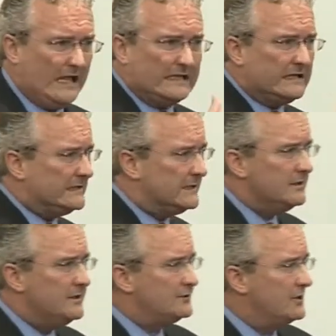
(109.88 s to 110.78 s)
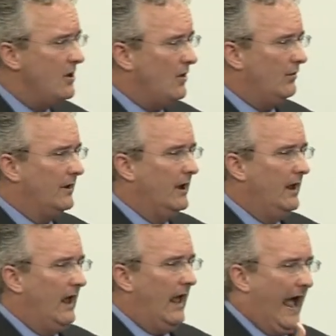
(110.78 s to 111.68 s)
and clearly showed
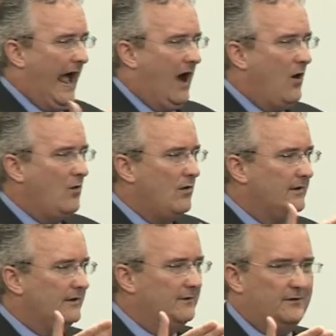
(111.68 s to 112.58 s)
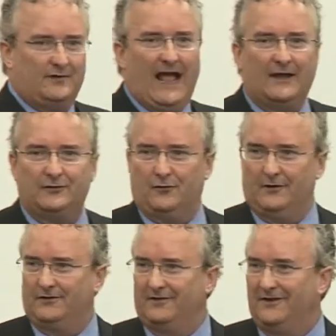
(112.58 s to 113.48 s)
how
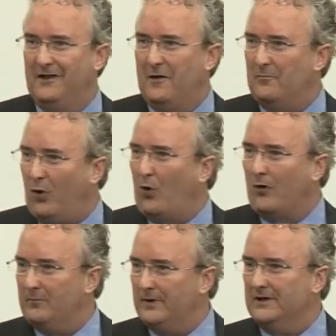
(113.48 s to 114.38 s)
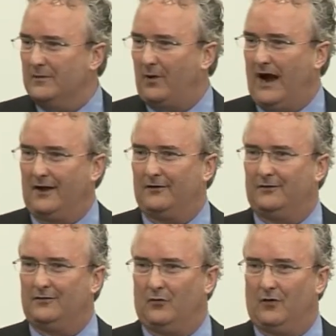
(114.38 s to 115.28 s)
disastrous poor billing
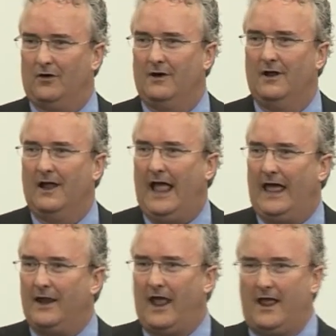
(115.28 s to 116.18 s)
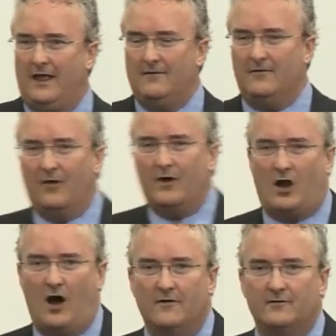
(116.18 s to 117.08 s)
practices were and a very
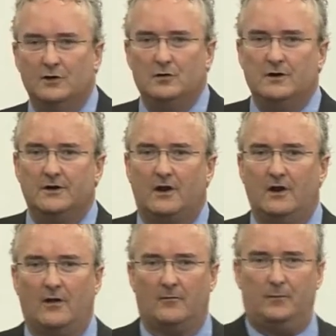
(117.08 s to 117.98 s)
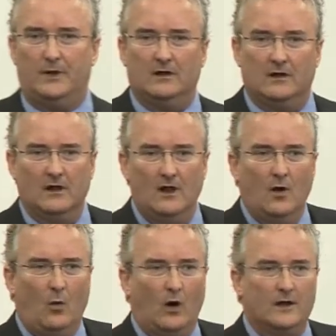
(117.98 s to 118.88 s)
convoluted bill
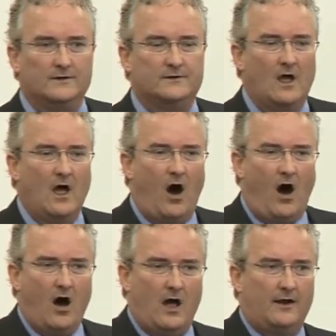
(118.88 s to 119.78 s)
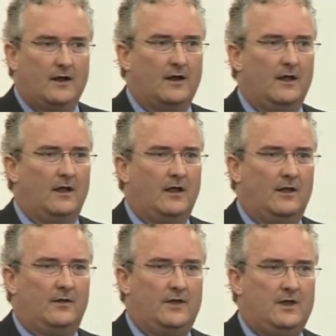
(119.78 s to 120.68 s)
was on
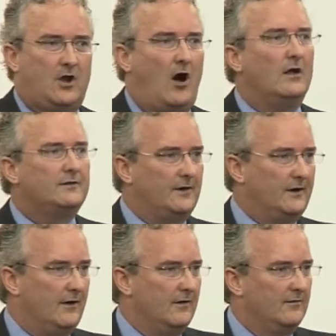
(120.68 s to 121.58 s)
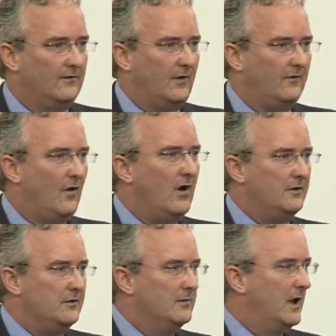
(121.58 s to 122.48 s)
the call center
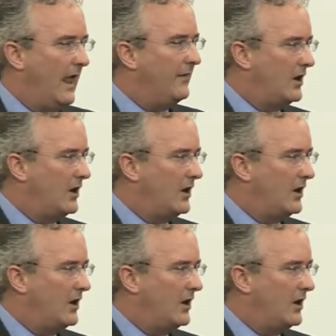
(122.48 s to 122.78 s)
volume and